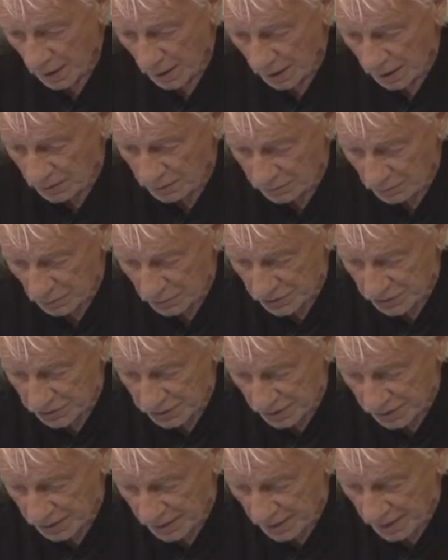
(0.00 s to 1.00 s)
I throw the
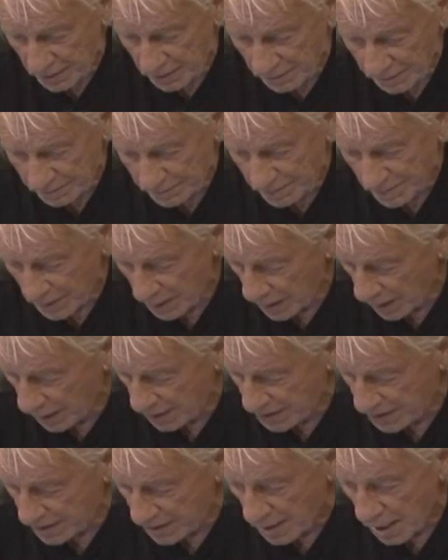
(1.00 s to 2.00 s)
stick down, I
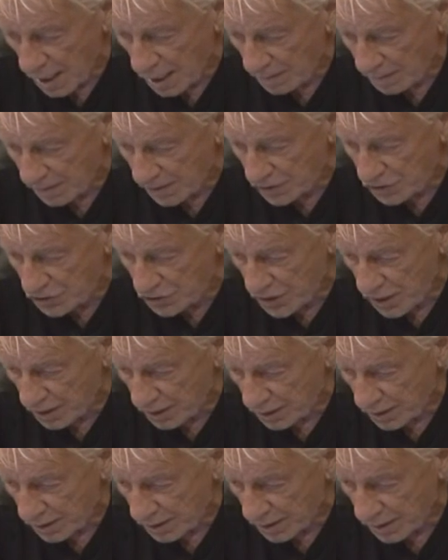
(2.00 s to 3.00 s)
stop it
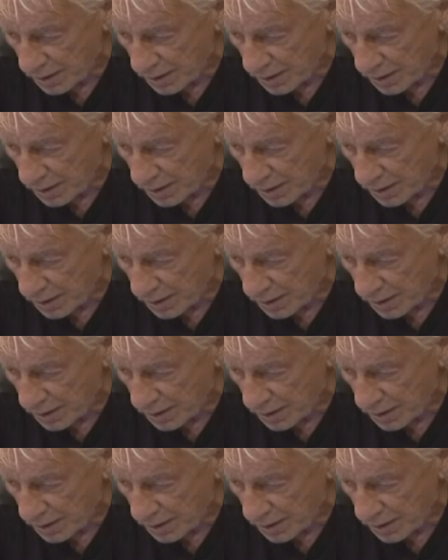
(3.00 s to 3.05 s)
gently,